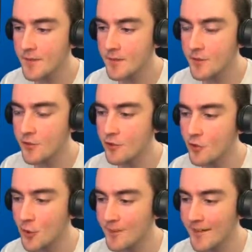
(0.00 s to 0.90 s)
This is his
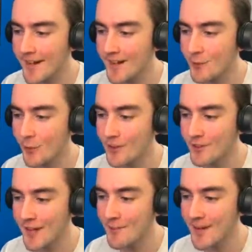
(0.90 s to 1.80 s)
kryptonite, his worst
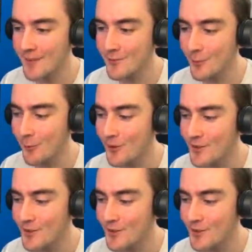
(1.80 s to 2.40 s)
nightmare. He doesn't know what to